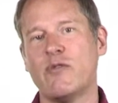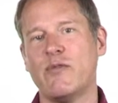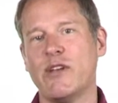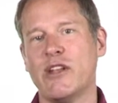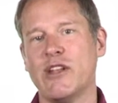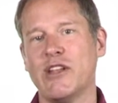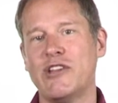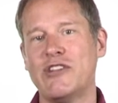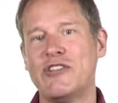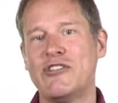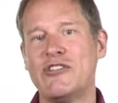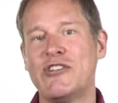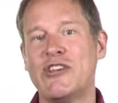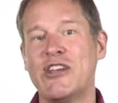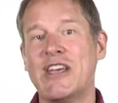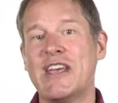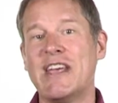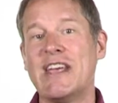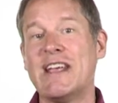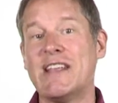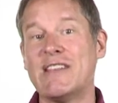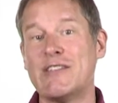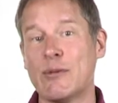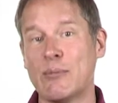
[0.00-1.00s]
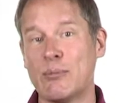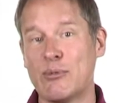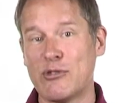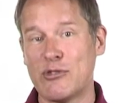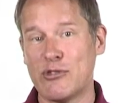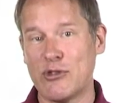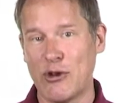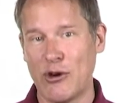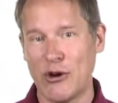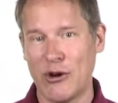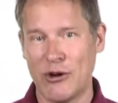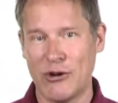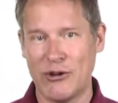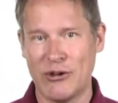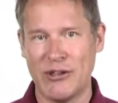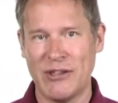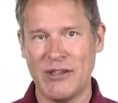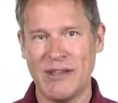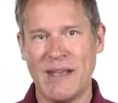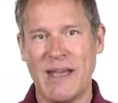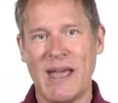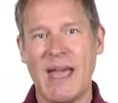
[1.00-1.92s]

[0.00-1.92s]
village is absurd.